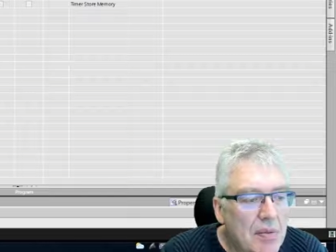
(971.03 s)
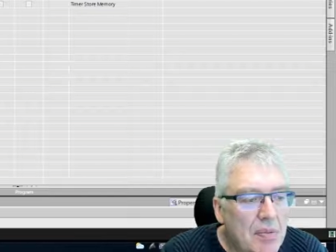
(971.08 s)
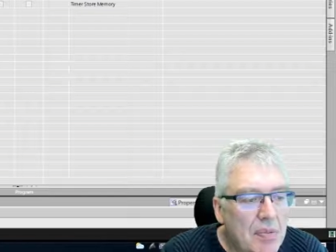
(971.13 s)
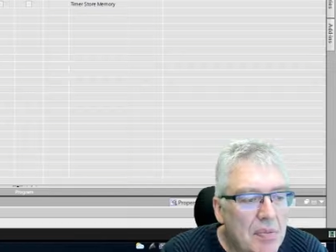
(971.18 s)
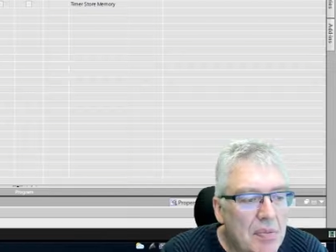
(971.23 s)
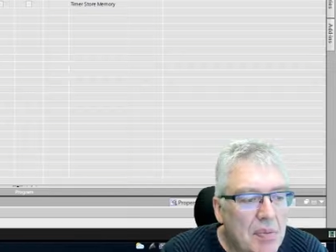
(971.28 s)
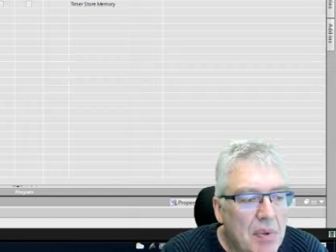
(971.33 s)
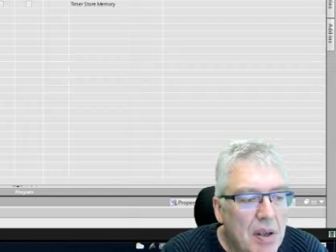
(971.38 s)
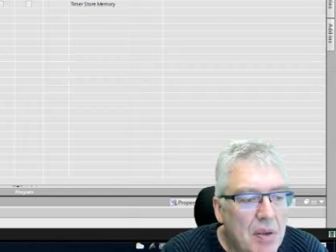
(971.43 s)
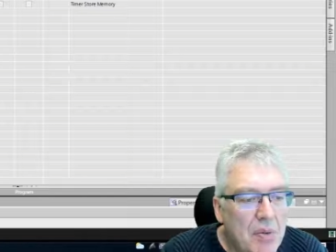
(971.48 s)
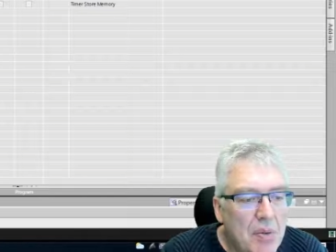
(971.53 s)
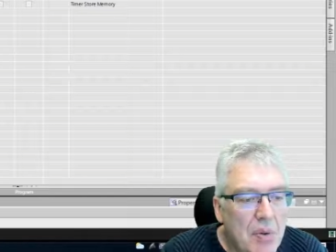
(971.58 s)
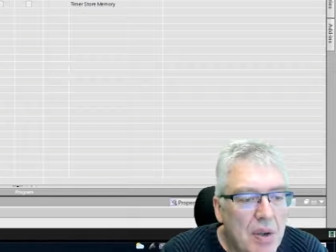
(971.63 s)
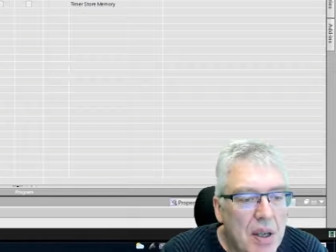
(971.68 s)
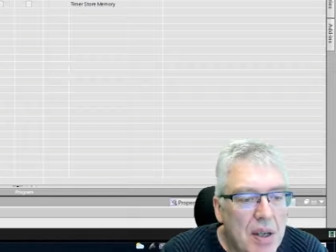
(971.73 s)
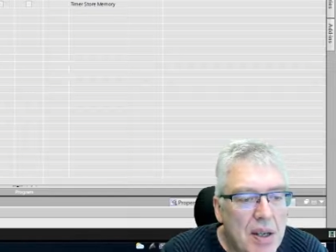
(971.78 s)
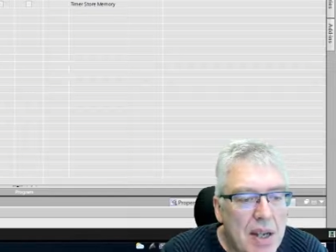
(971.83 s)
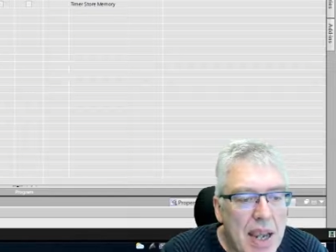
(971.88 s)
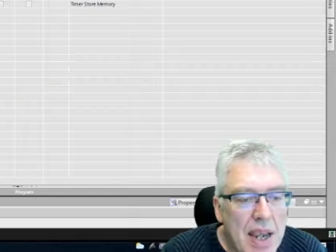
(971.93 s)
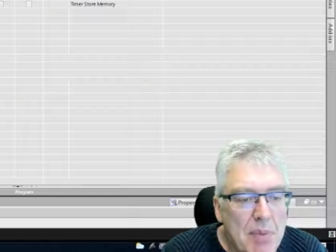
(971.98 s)
Here you
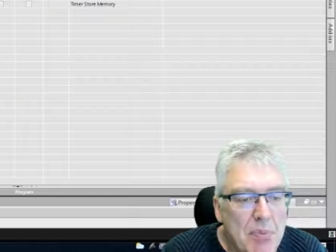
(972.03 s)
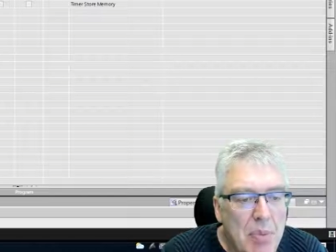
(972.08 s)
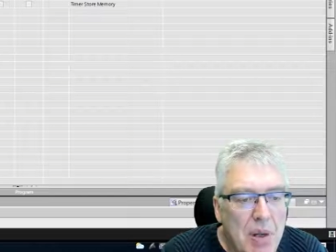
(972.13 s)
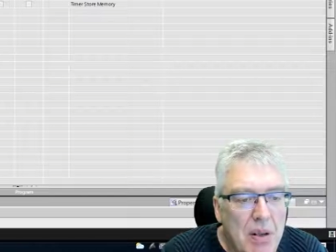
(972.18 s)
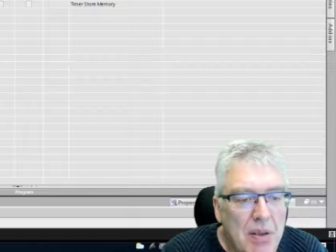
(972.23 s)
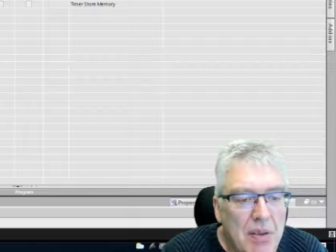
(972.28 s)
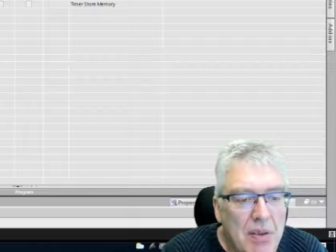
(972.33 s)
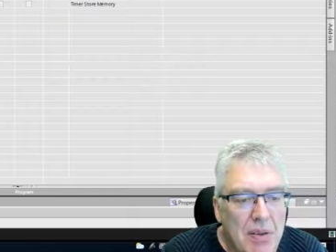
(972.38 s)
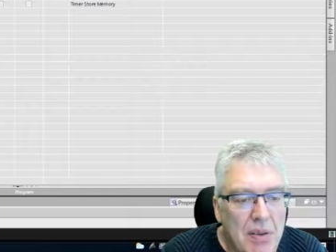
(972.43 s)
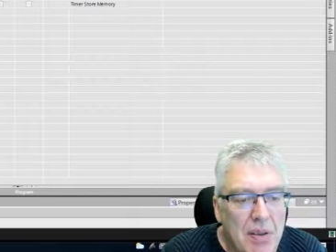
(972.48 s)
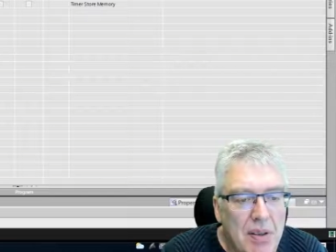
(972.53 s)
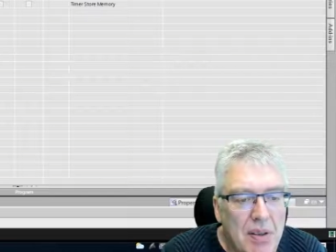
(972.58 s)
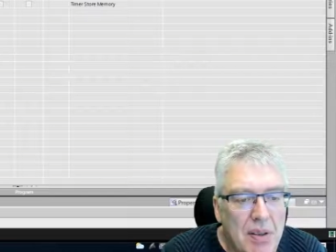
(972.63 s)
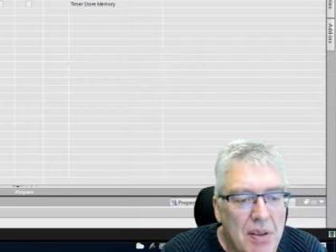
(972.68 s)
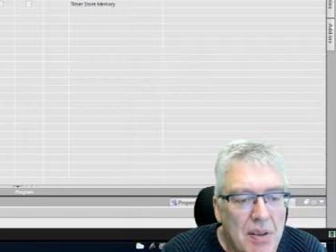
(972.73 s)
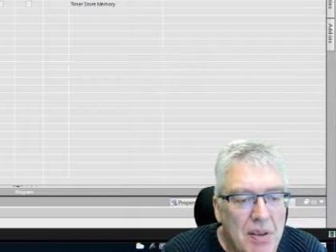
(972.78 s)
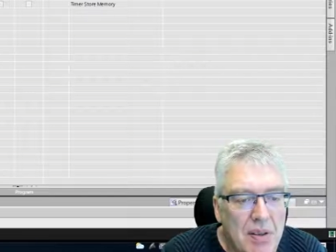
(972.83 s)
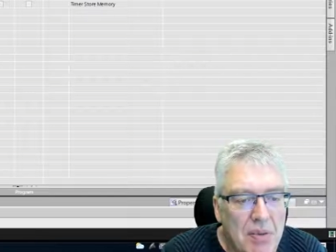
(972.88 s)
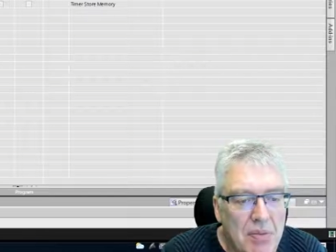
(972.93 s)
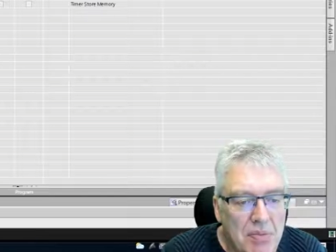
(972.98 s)
enable.
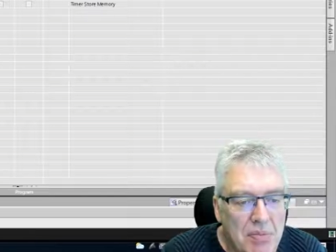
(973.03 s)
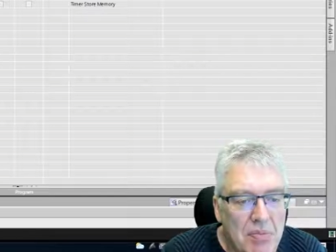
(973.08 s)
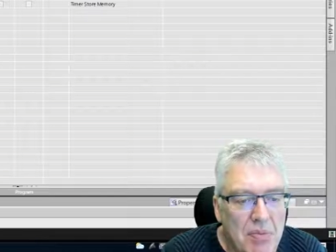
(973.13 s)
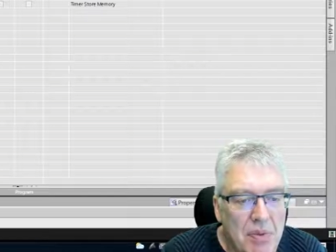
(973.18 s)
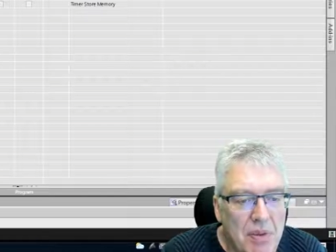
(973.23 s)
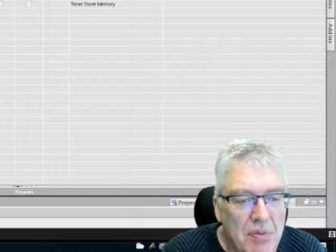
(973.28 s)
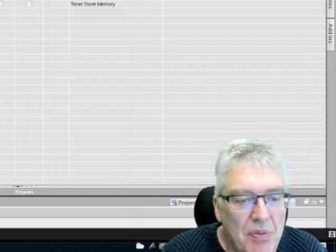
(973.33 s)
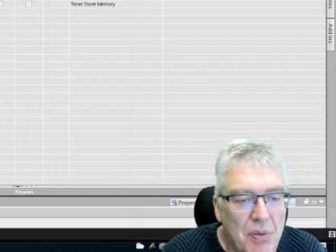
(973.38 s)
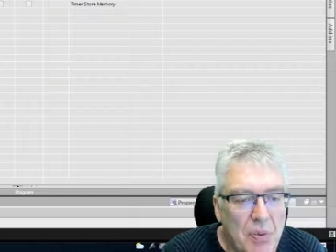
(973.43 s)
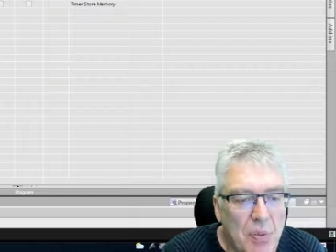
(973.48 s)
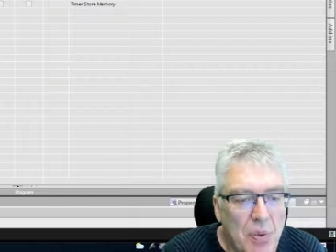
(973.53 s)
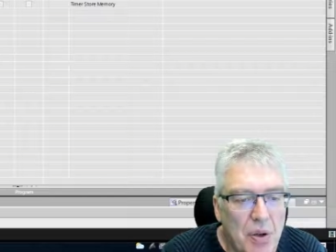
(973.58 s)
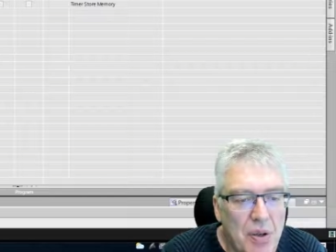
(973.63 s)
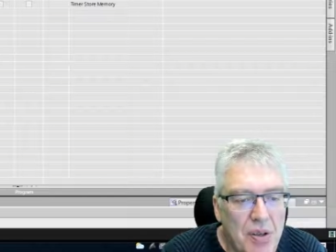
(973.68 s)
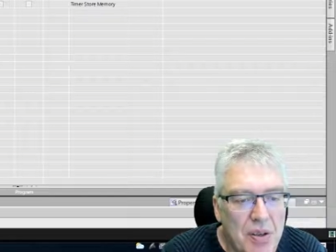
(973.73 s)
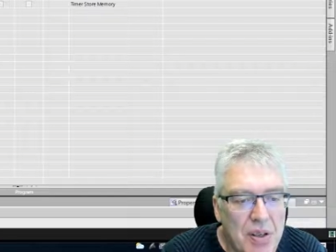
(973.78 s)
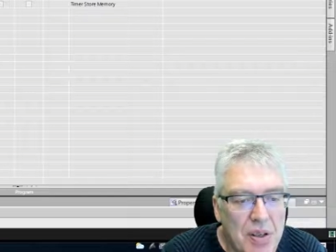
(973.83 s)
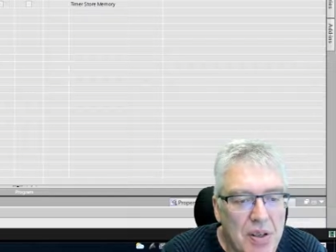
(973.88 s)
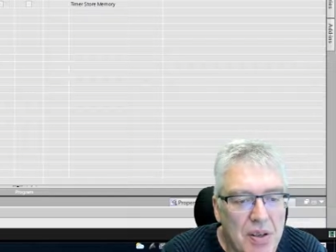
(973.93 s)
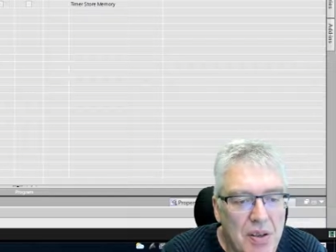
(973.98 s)
If you
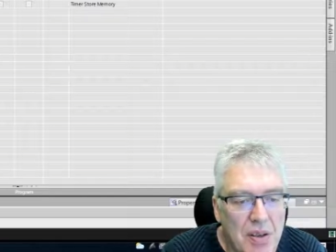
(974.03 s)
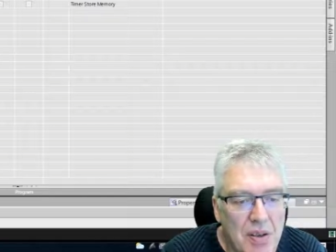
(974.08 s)
want,